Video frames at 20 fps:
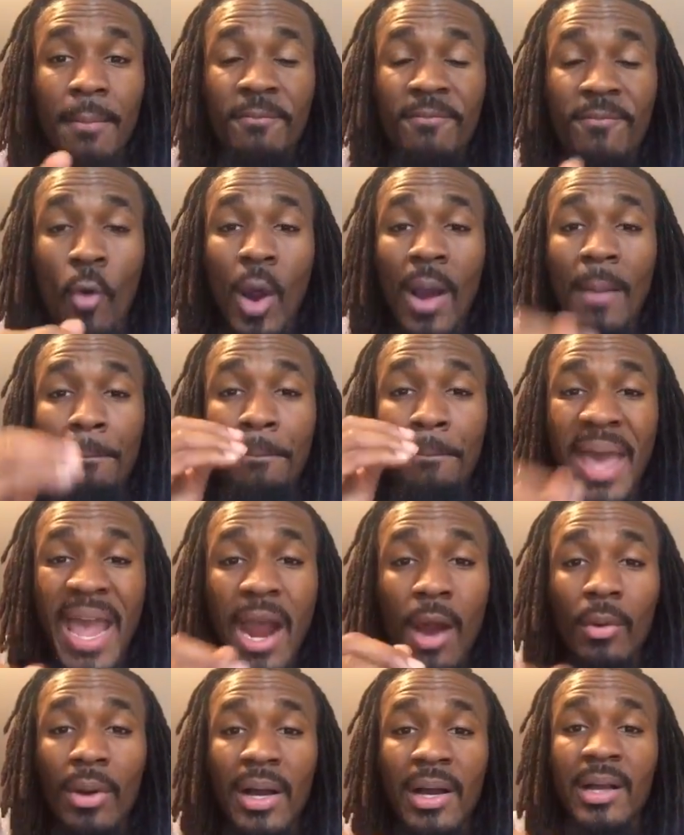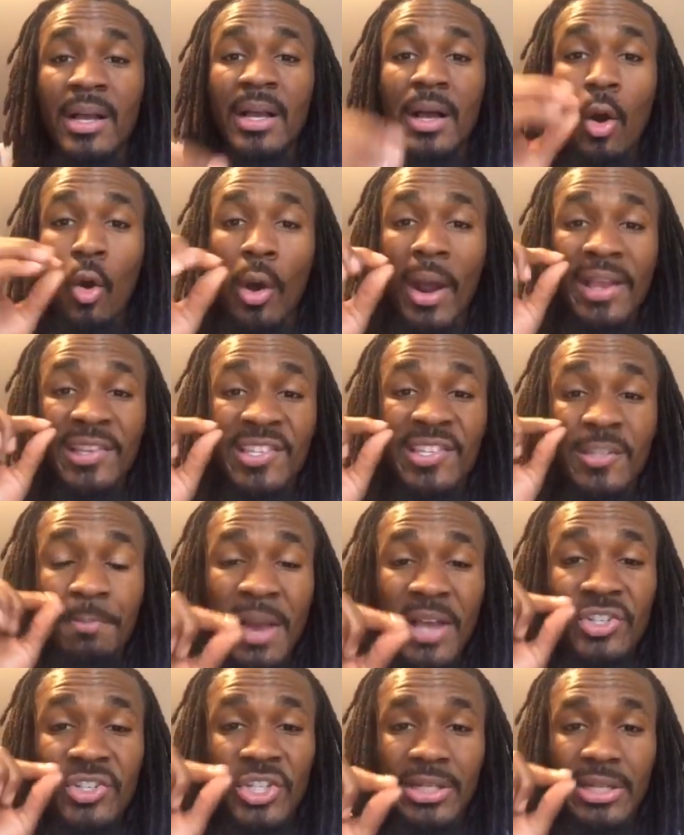for a para or a
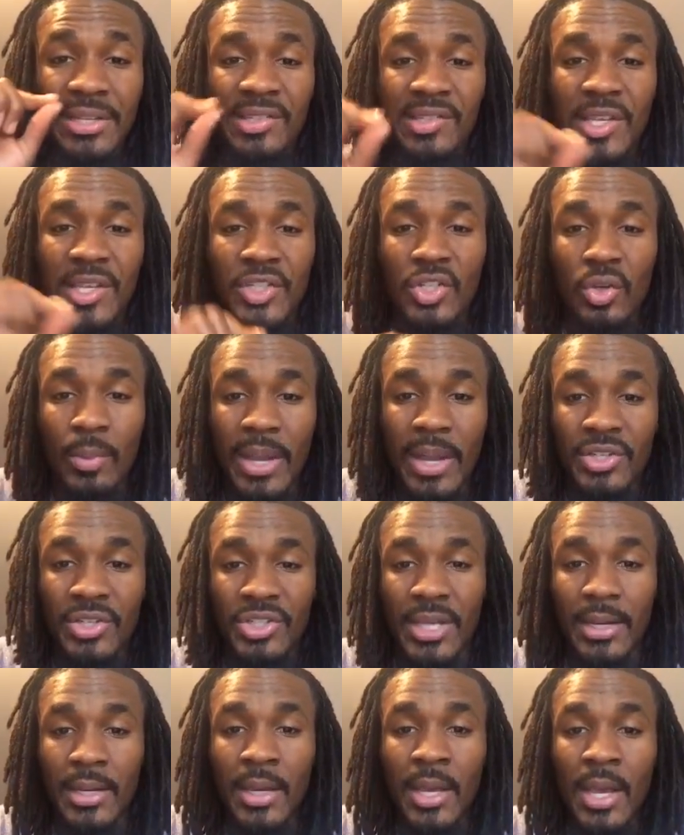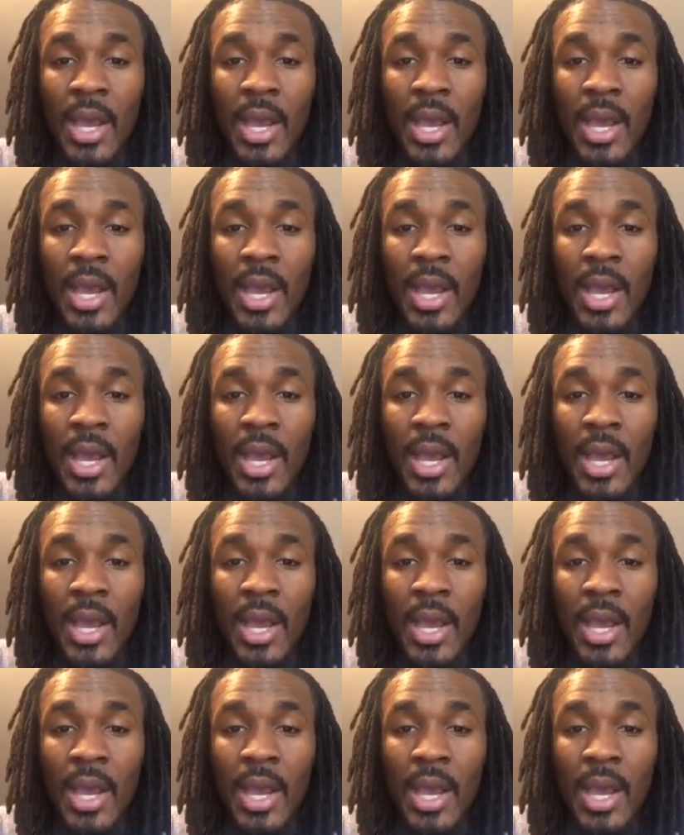specialist situation,